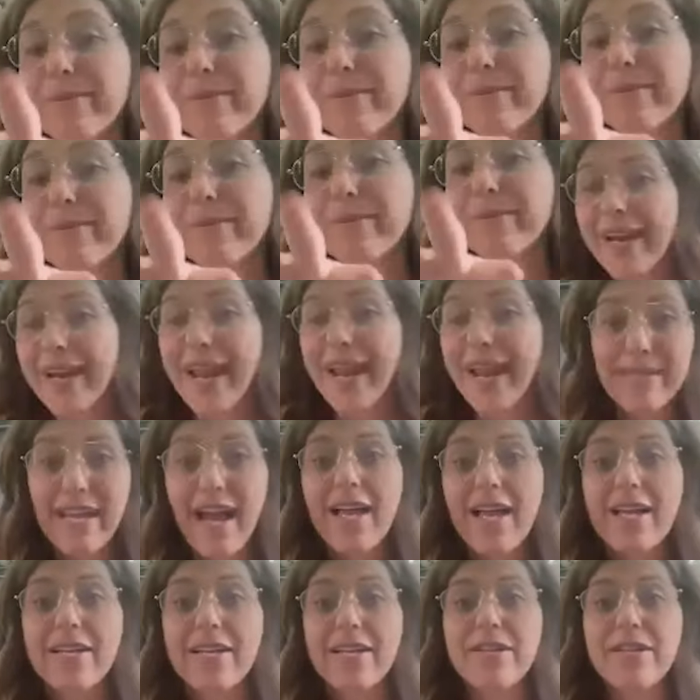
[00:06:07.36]
you do on
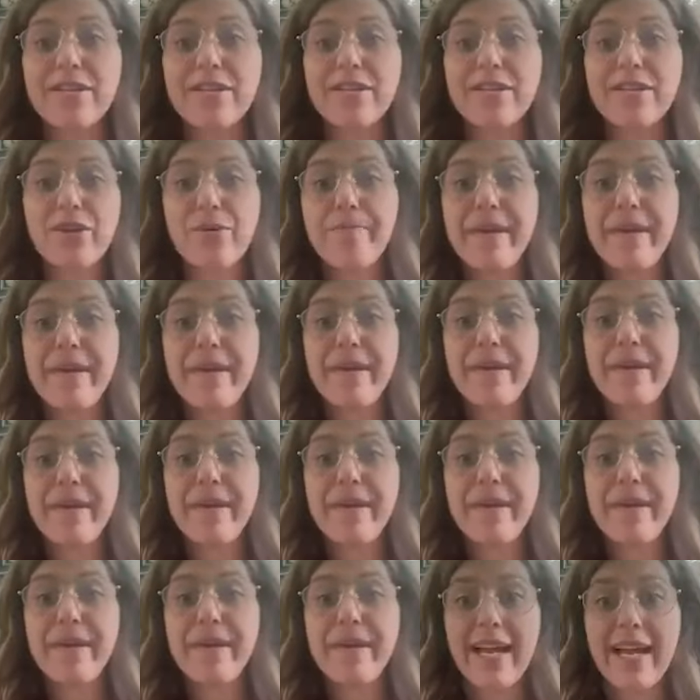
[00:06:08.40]
Amazon, to
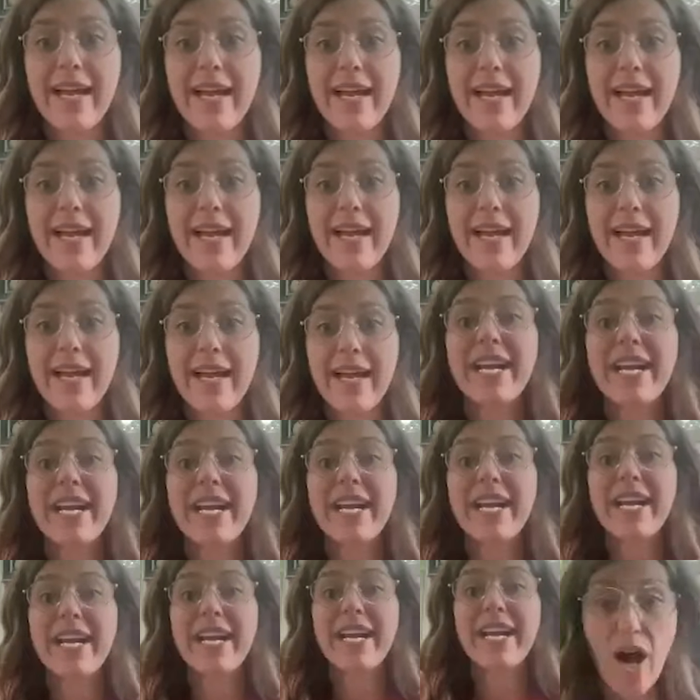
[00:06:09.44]
being kind of what it
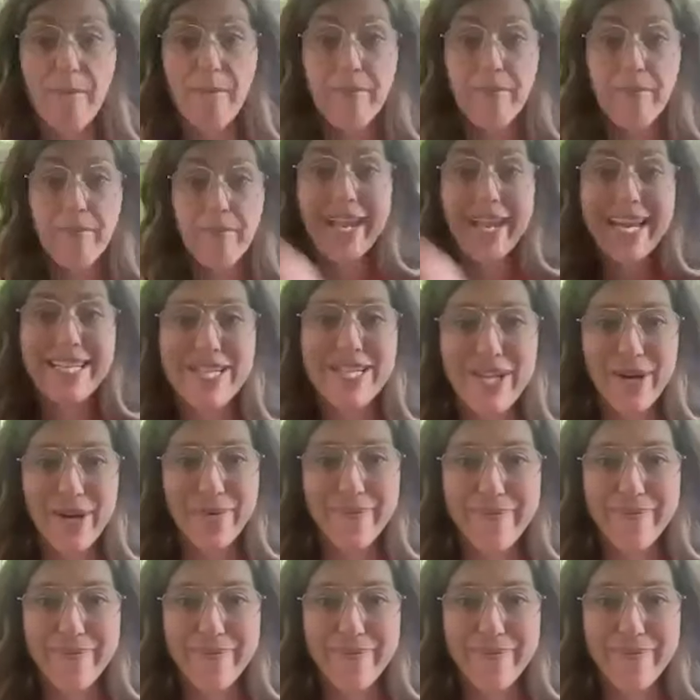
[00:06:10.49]
ended up growing into?